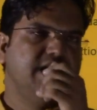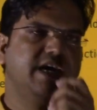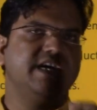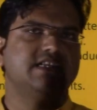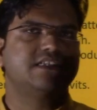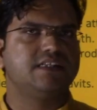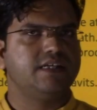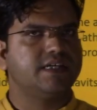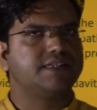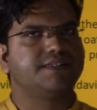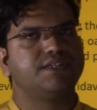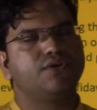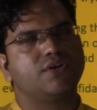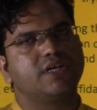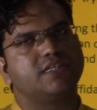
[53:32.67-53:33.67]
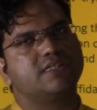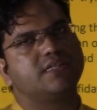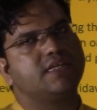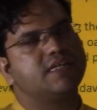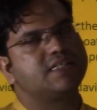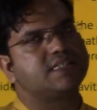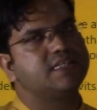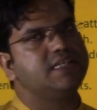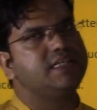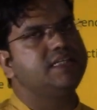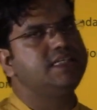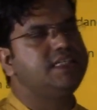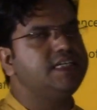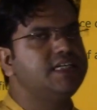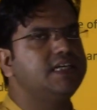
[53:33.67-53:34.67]
NCSC or
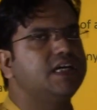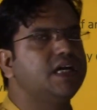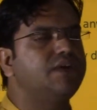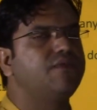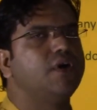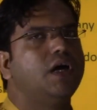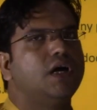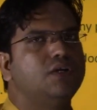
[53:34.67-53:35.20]
NCST did have